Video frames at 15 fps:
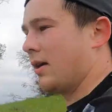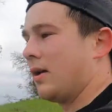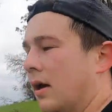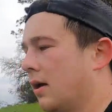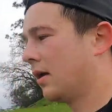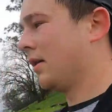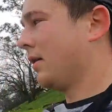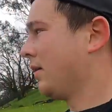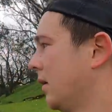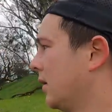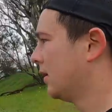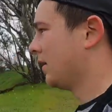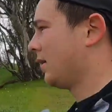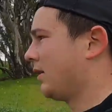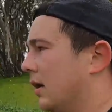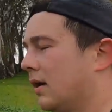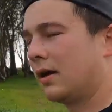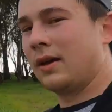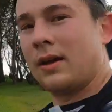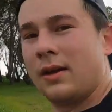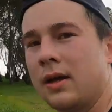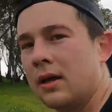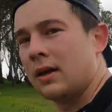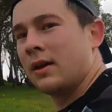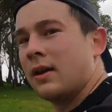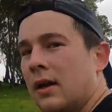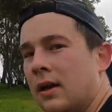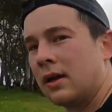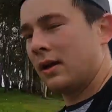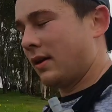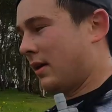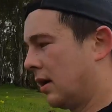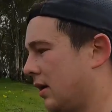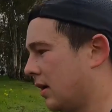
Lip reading: I do that route. If my strain score is